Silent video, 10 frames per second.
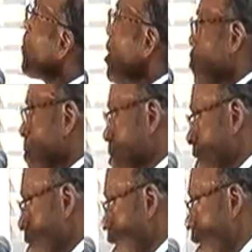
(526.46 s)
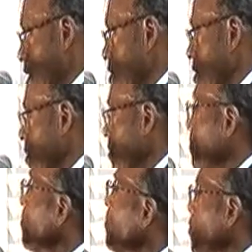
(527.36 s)
It represents knowledge,
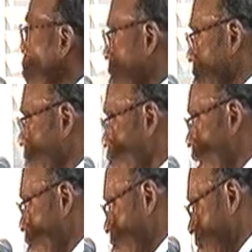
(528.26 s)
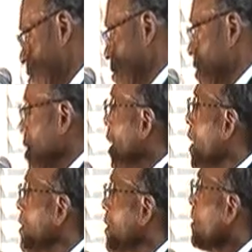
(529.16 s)
wisdom, white represents that.